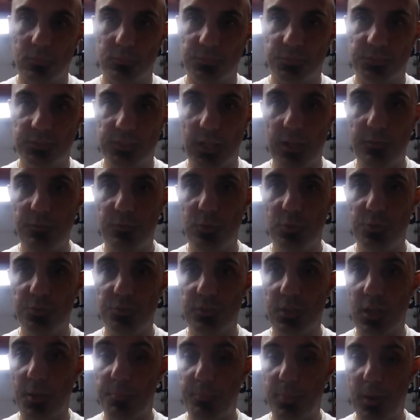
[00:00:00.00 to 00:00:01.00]
Instead of
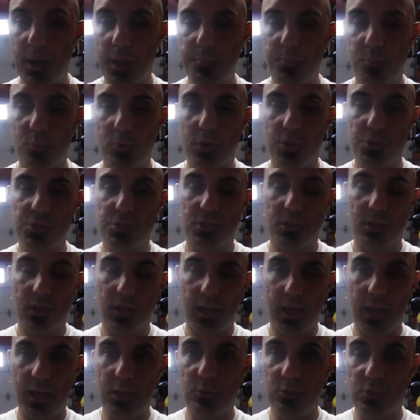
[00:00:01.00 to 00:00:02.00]
using a pipe wrench,
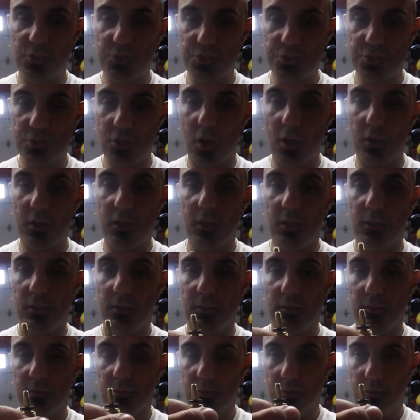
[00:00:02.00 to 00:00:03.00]
I used a socket